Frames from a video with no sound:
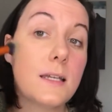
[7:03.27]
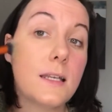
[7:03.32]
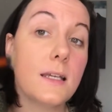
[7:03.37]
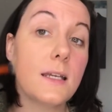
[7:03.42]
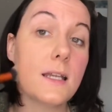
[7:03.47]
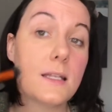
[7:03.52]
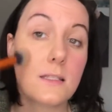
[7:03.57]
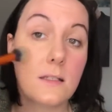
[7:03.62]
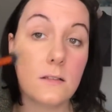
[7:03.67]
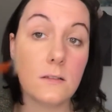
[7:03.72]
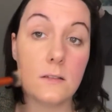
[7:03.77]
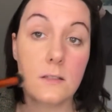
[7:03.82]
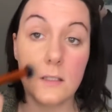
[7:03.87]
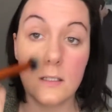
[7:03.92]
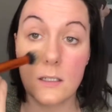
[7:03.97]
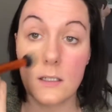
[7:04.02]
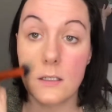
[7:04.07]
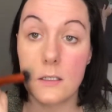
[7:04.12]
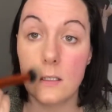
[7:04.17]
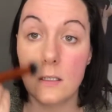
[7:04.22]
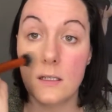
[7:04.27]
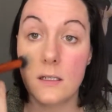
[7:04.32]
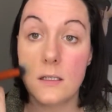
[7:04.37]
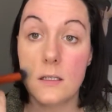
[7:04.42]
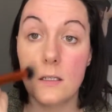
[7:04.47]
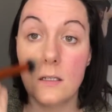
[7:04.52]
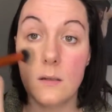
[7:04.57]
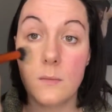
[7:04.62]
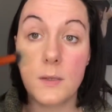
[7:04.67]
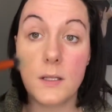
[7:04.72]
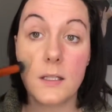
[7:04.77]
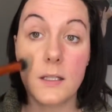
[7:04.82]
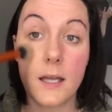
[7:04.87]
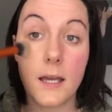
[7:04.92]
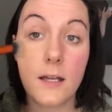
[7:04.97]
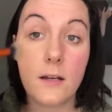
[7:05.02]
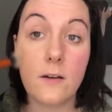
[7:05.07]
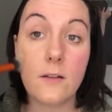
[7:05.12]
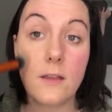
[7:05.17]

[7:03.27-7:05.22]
it gets a little bit lighter